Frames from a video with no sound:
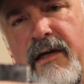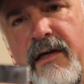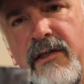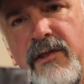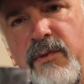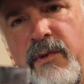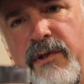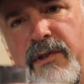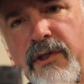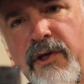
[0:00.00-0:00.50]

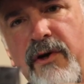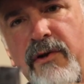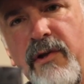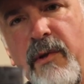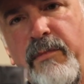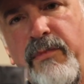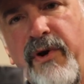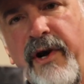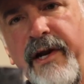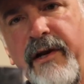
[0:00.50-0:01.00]
It's what's called a
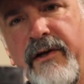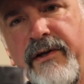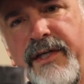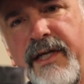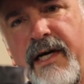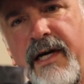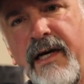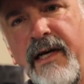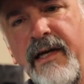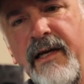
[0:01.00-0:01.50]
breaker
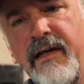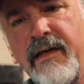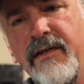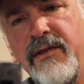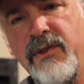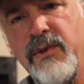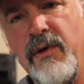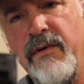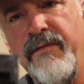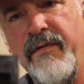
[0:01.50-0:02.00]
tie.
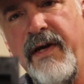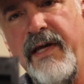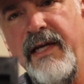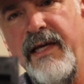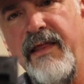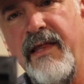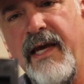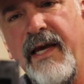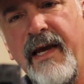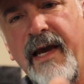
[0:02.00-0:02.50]
So if
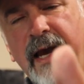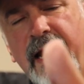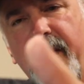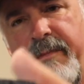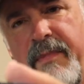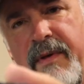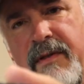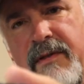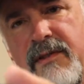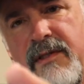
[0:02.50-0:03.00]
anything
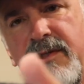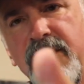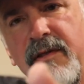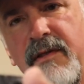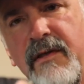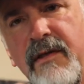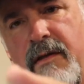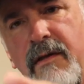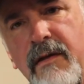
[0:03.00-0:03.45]
happens,